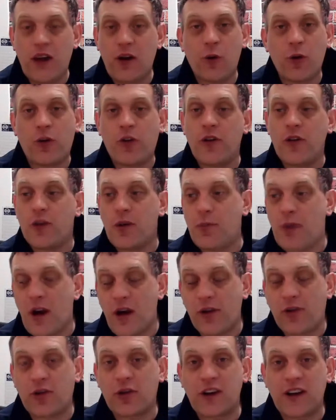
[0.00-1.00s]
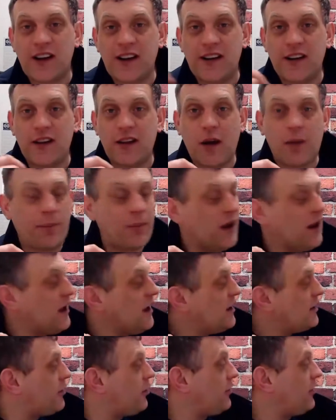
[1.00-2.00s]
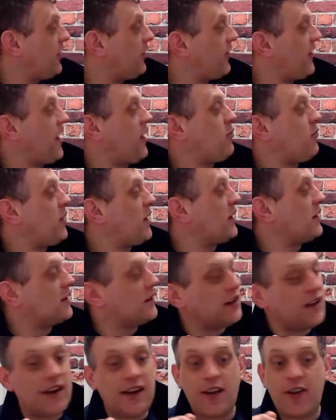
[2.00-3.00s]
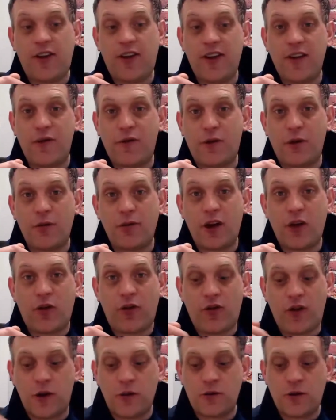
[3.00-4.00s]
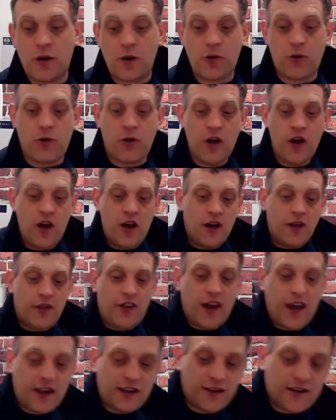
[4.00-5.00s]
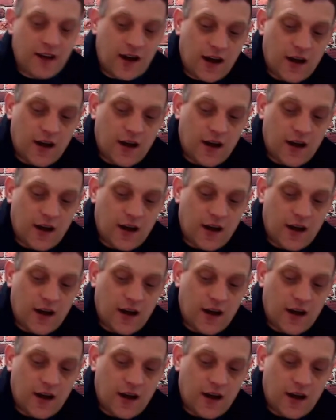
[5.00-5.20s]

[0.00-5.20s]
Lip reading: because the plasterer cleaned it up. Now in this case we can clearly see from those photos that